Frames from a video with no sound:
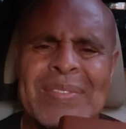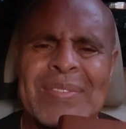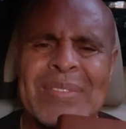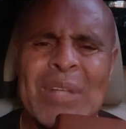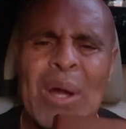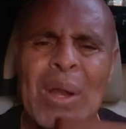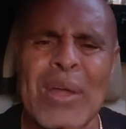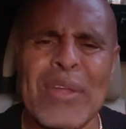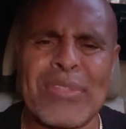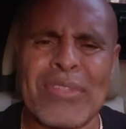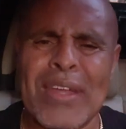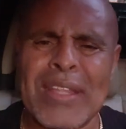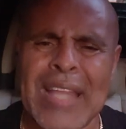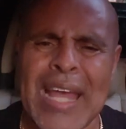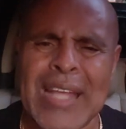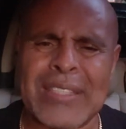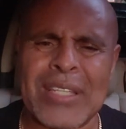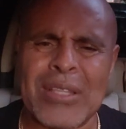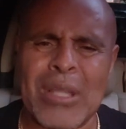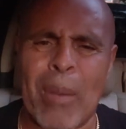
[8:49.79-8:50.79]
The only thing
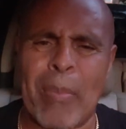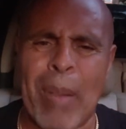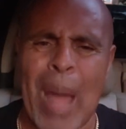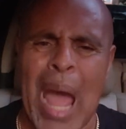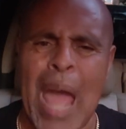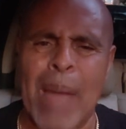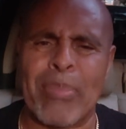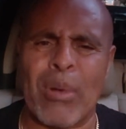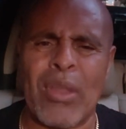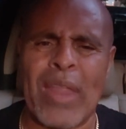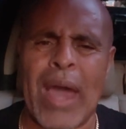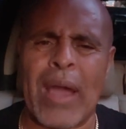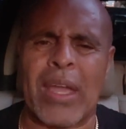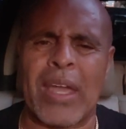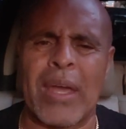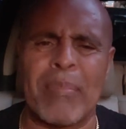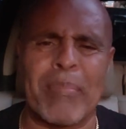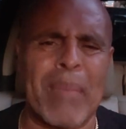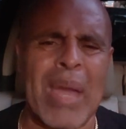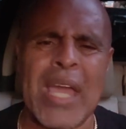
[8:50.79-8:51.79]
that's in the Bible that
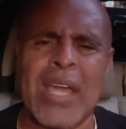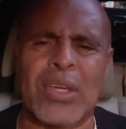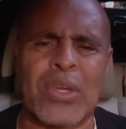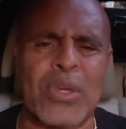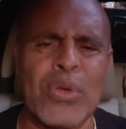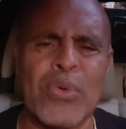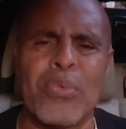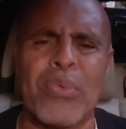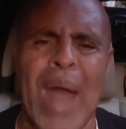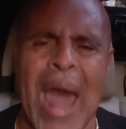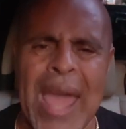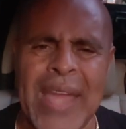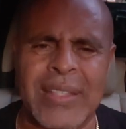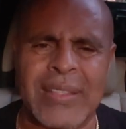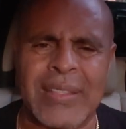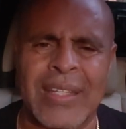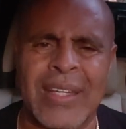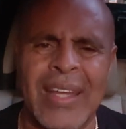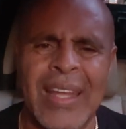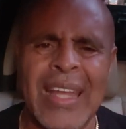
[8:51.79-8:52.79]
can make you
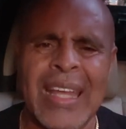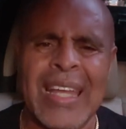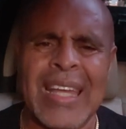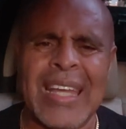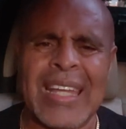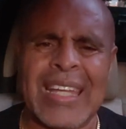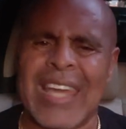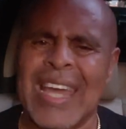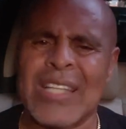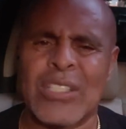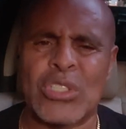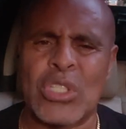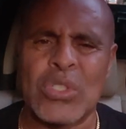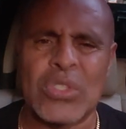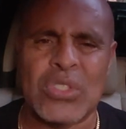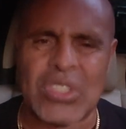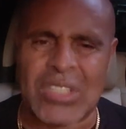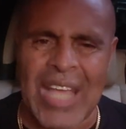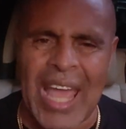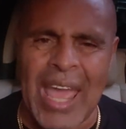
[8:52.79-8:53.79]
right, get
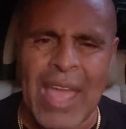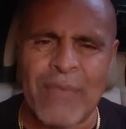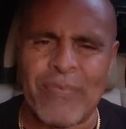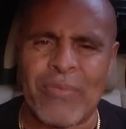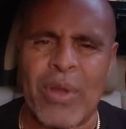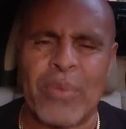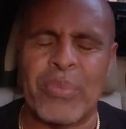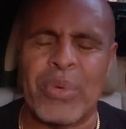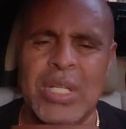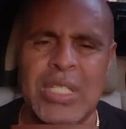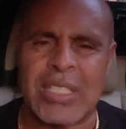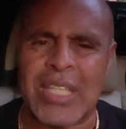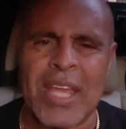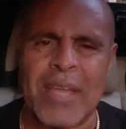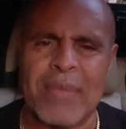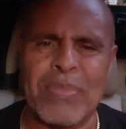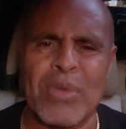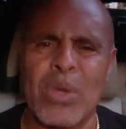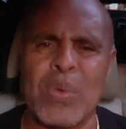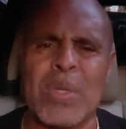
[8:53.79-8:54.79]
you saved and
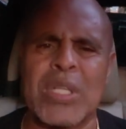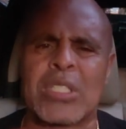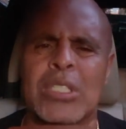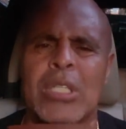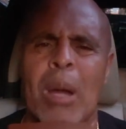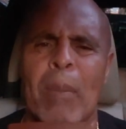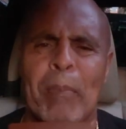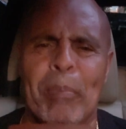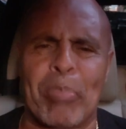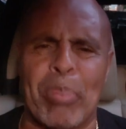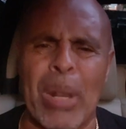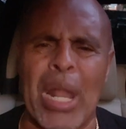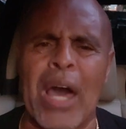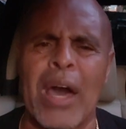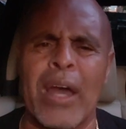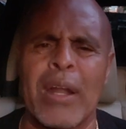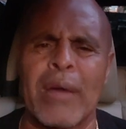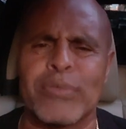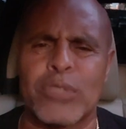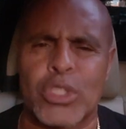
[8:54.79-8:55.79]
redeem you is the
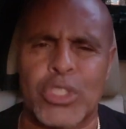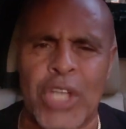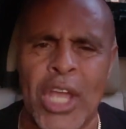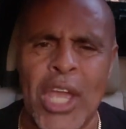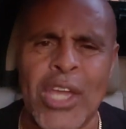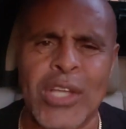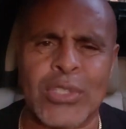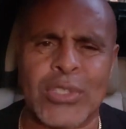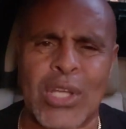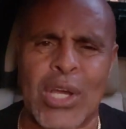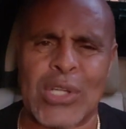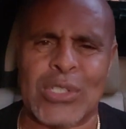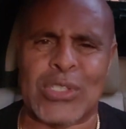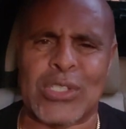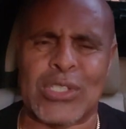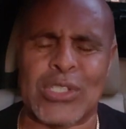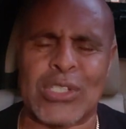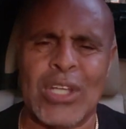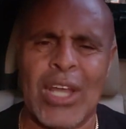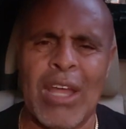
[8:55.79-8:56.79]
blood of
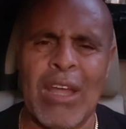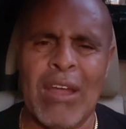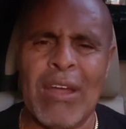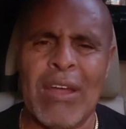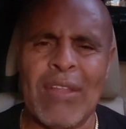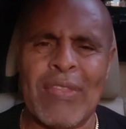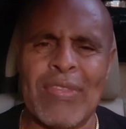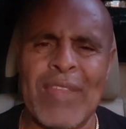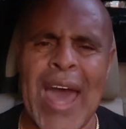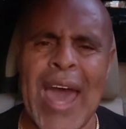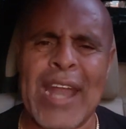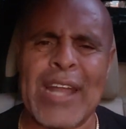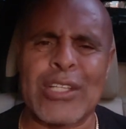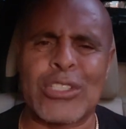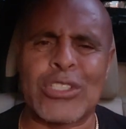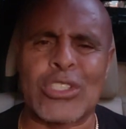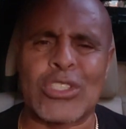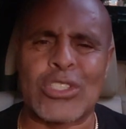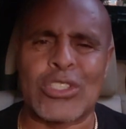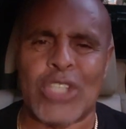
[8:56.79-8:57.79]
Jesus, not
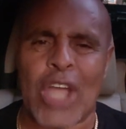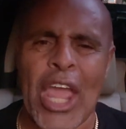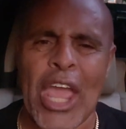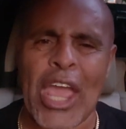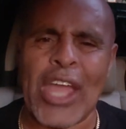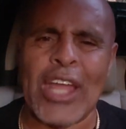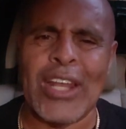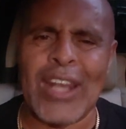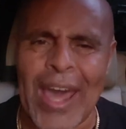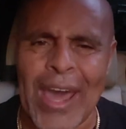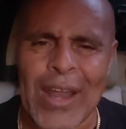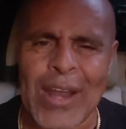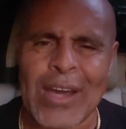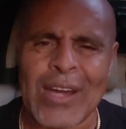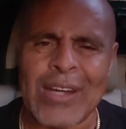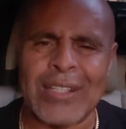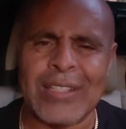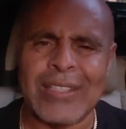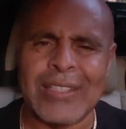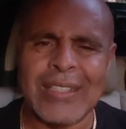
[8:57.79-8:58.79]
a chain
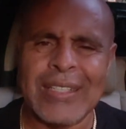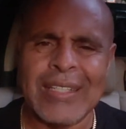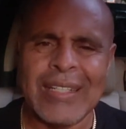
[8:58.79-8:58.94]
letter.